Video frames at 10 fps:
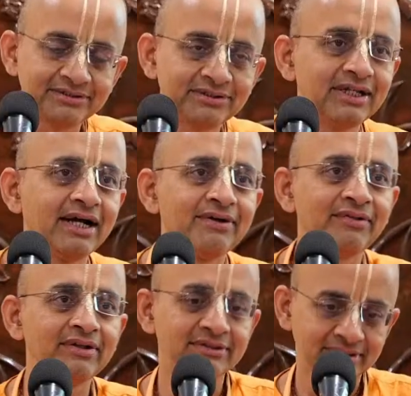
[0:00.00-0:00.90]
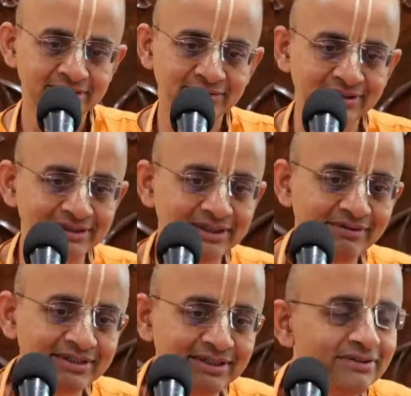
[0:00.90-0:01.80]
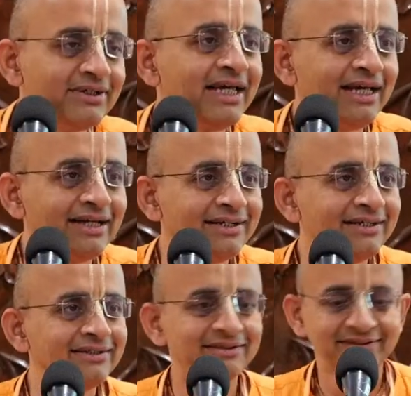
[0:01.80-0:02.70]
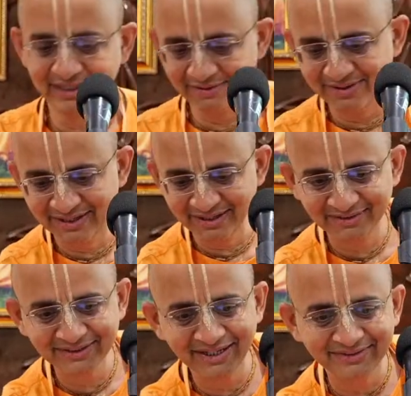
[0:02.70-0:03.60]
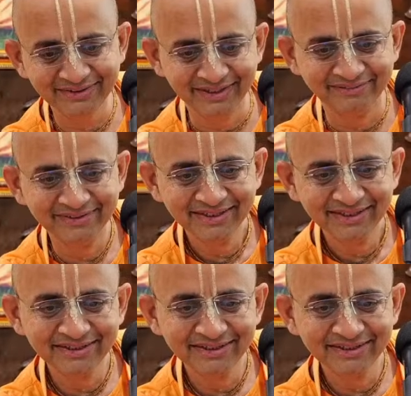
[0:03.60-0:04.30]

and Yashoda, so Krishna was doing Namaskara.